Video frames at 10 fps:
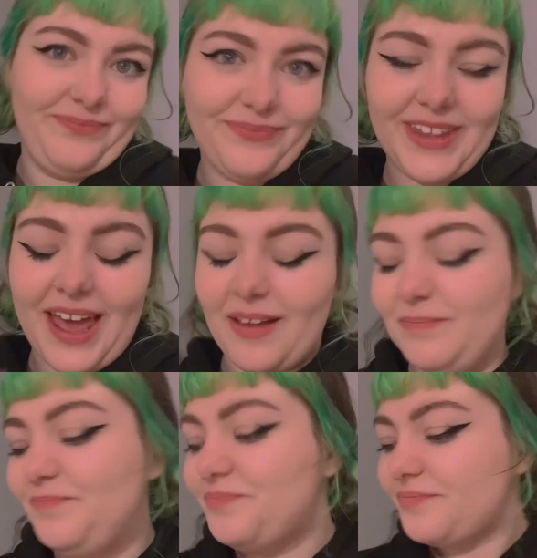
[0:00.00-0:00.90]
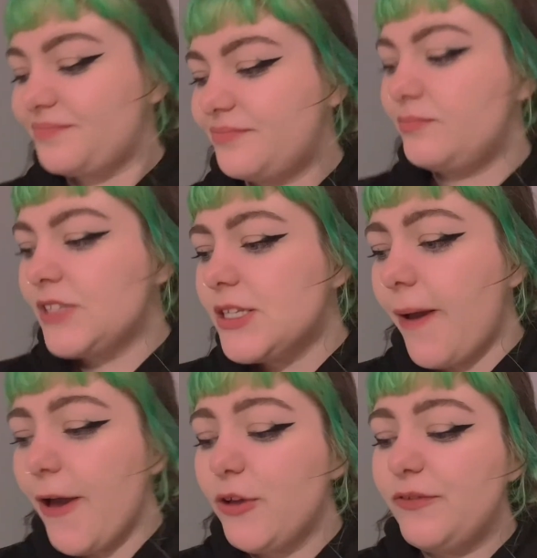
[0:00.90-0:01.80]
yeah, so
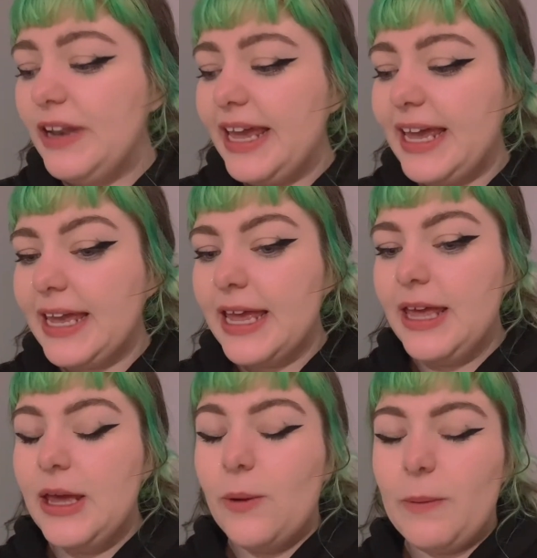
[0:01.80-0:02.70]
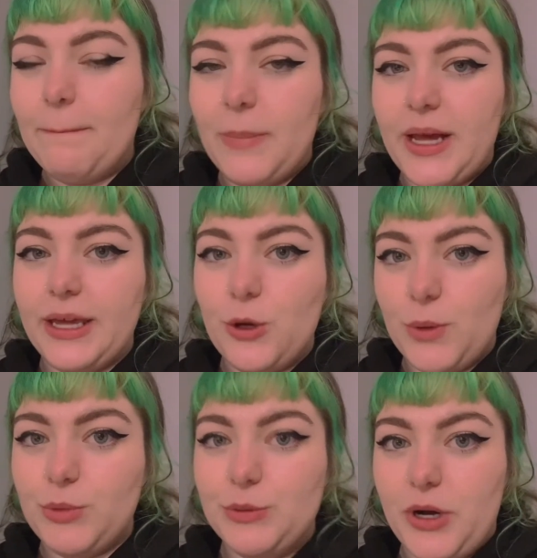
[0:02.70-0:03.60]
hopefully we might come
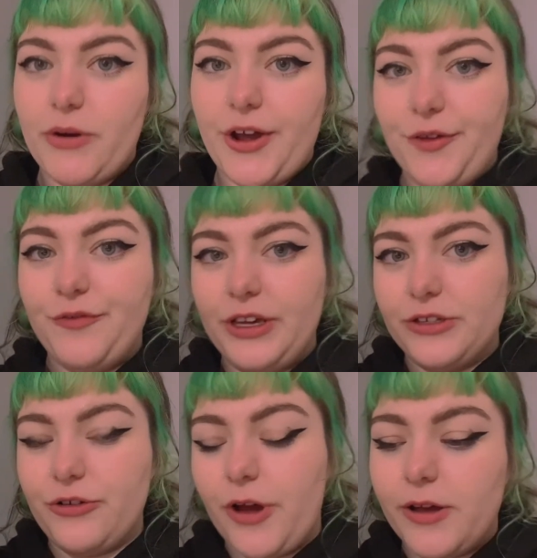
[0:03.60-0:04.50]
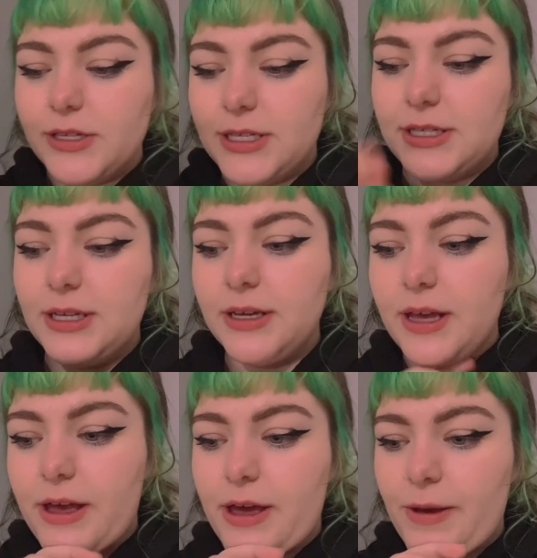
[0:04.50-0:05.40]
up tomorrow, fingers crossed,
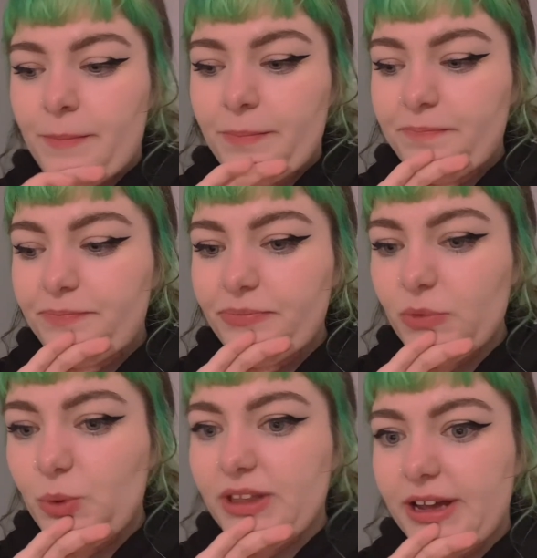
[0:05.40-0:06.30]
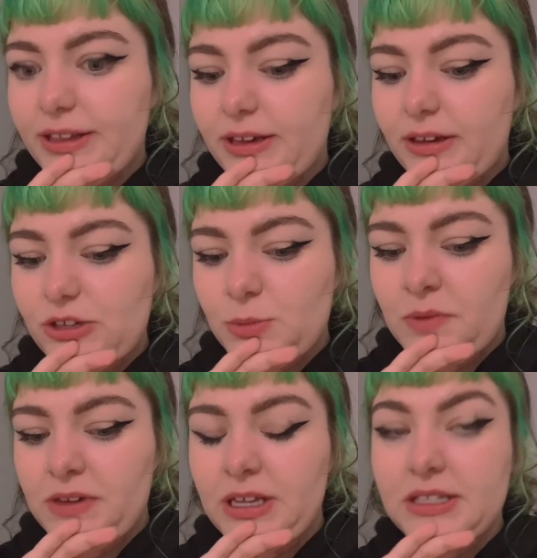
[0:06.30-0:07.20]
with either some
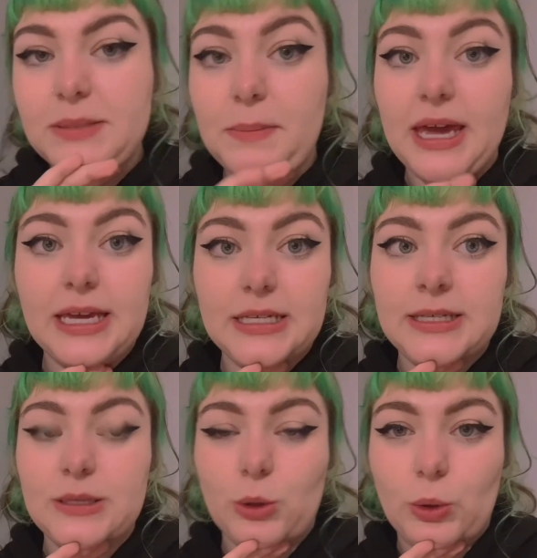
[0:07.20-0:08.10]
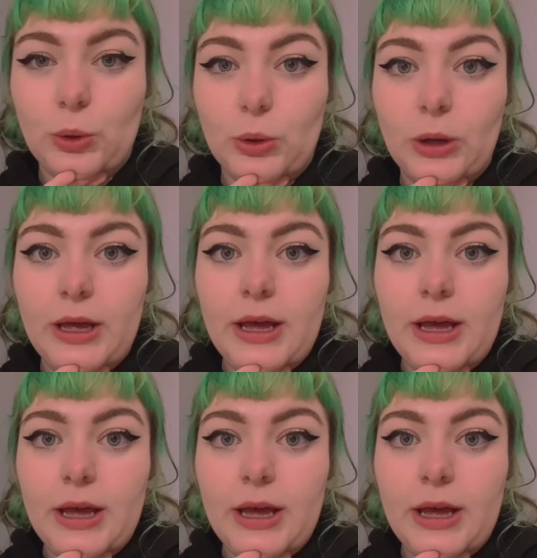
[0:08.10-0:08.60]
of Ethan's mates or